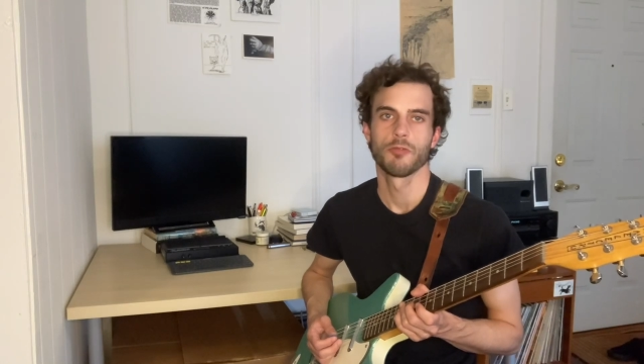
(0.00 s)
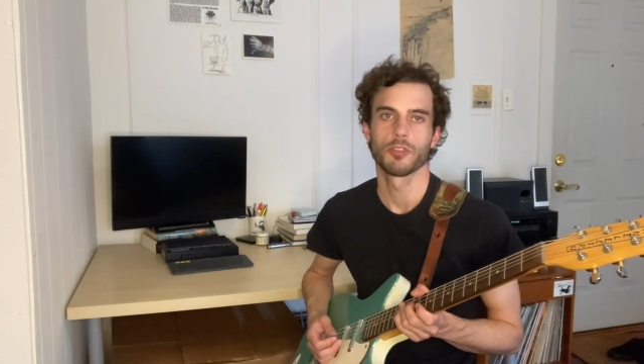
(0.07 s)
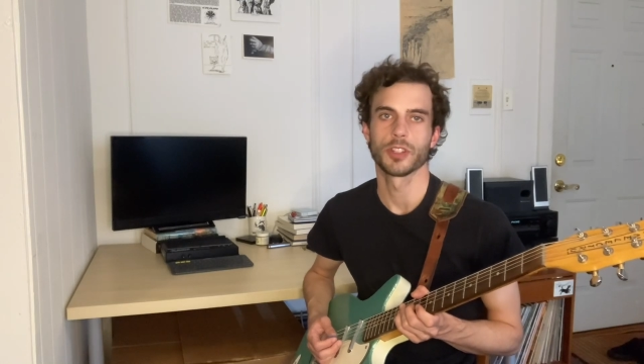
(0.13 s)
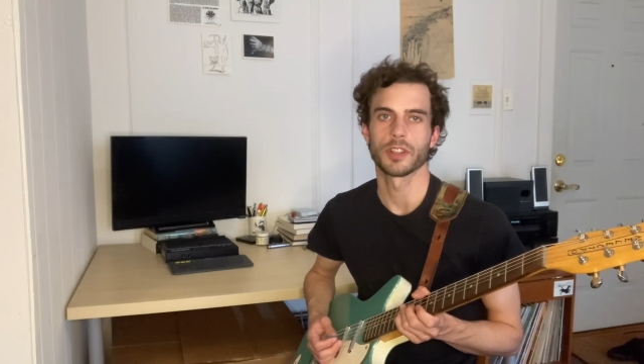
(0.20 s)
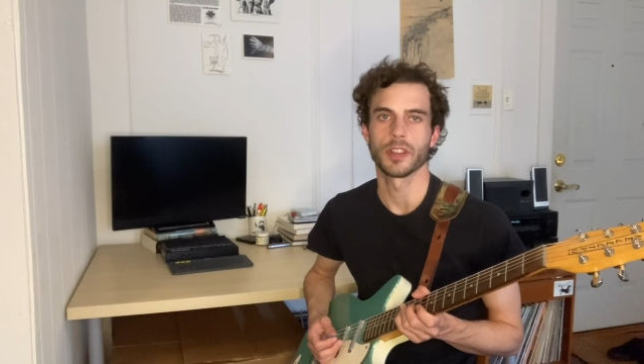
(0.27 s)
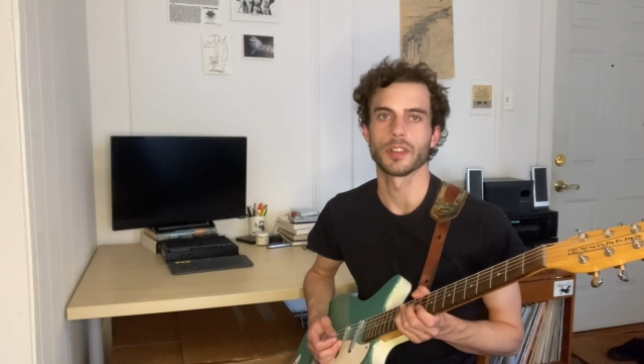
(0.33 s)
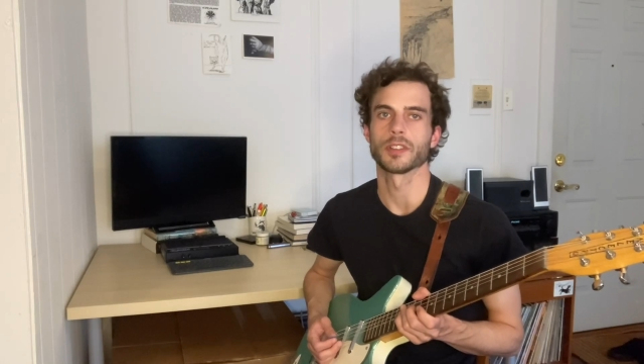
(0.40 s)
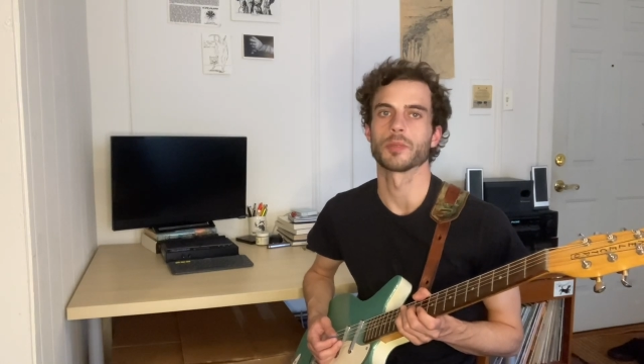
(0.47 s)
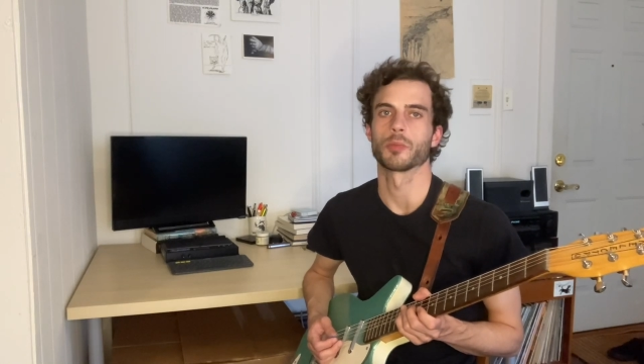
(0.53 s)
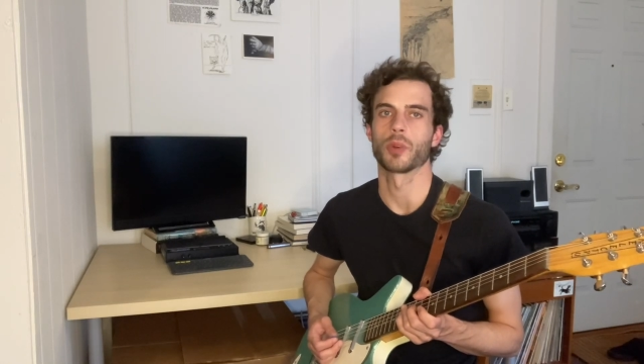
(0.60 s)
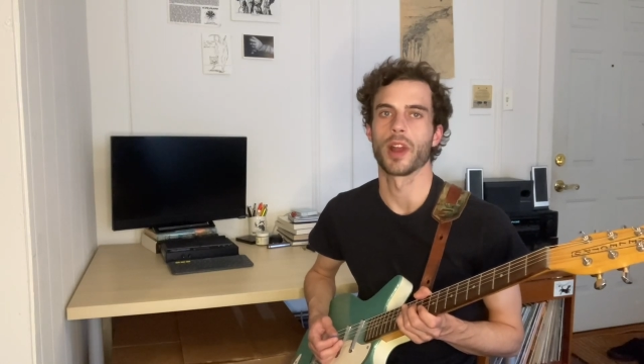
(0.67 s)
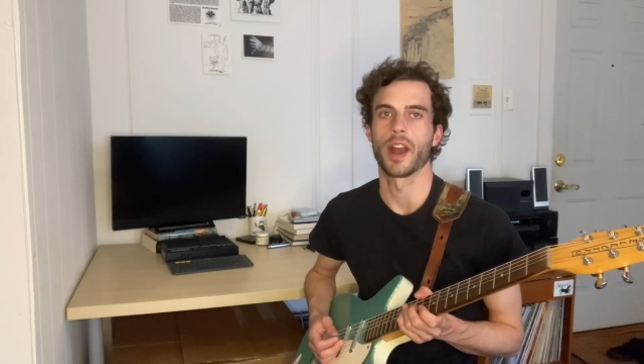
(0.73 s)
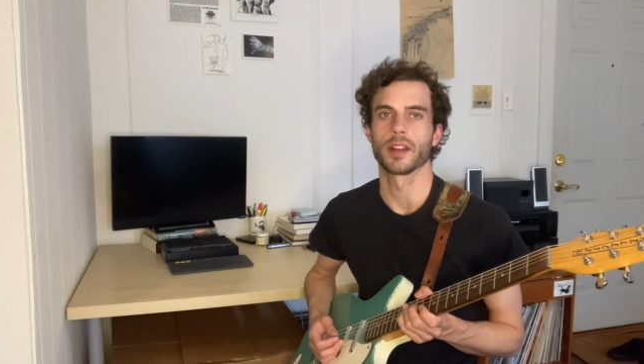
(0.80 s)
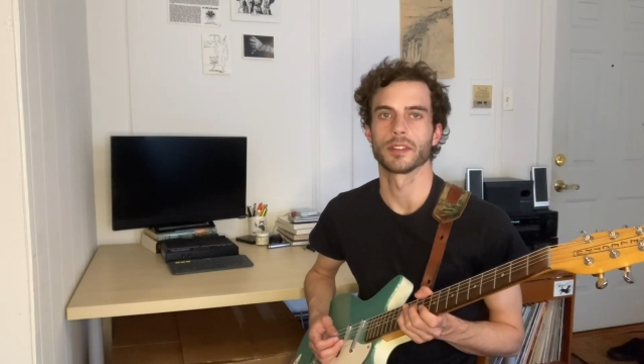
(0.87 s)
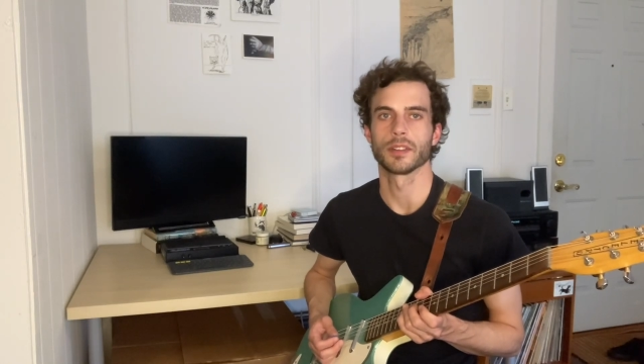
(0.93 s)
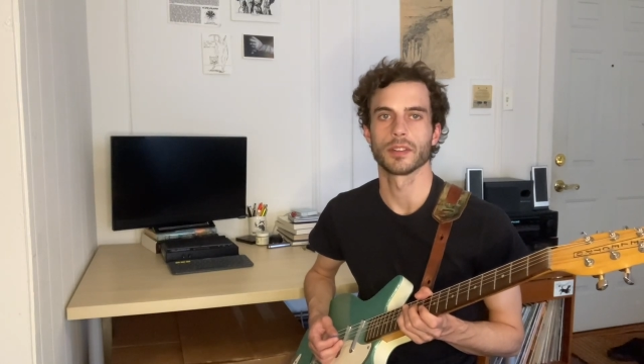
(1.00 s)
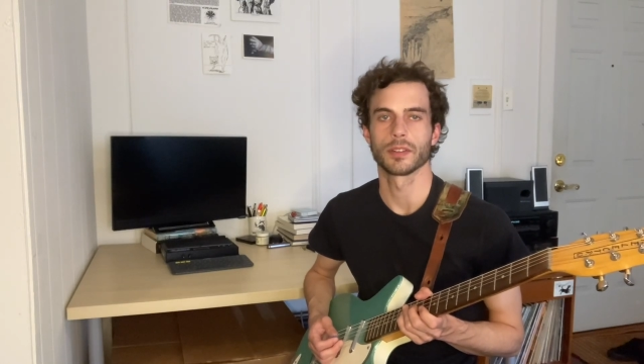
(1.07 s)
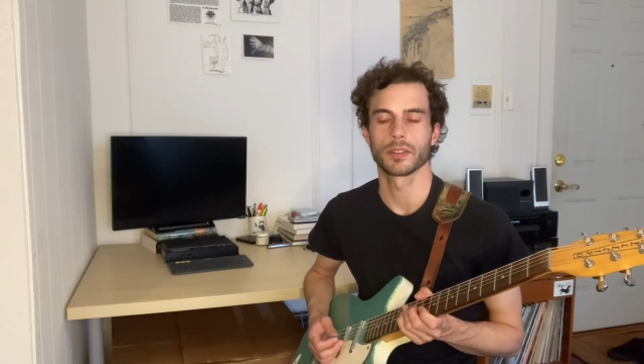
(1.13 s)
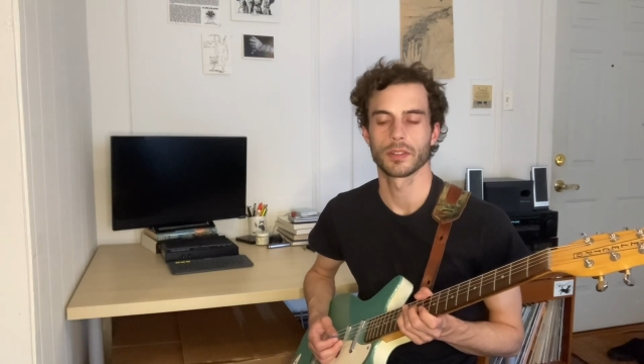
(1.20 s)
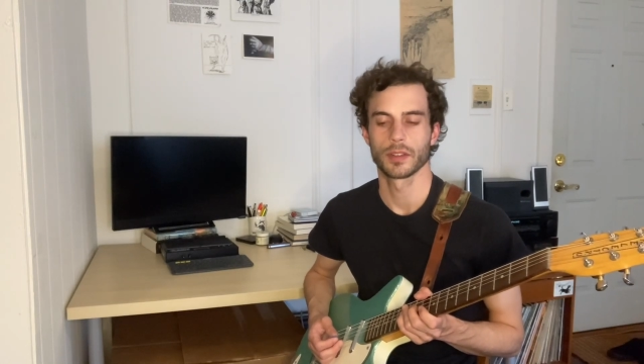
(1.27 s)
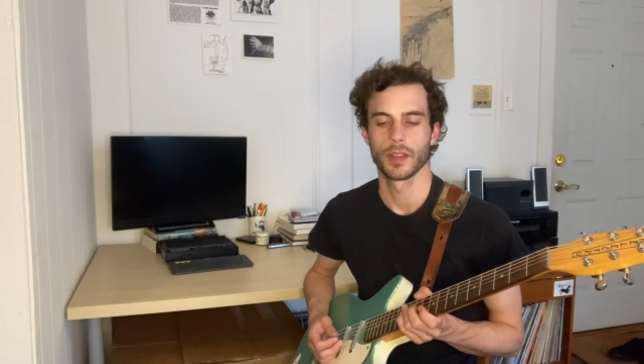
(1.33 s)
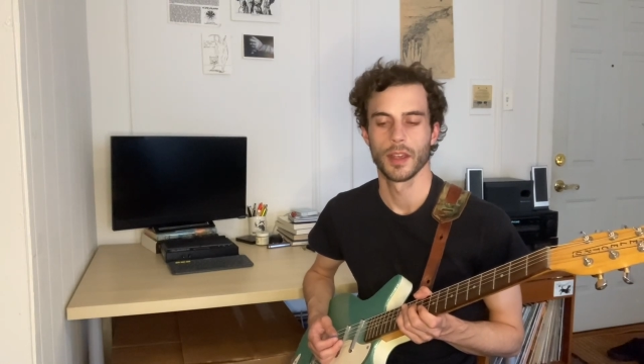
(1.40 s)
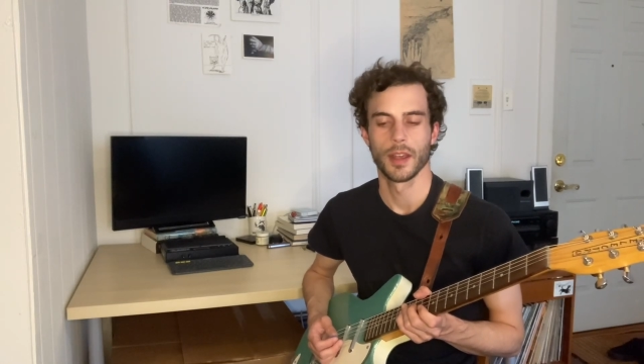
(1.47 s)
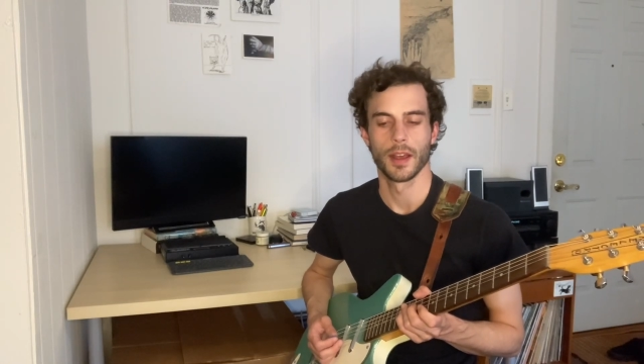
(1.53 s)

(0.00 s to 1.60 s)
Just take some practice.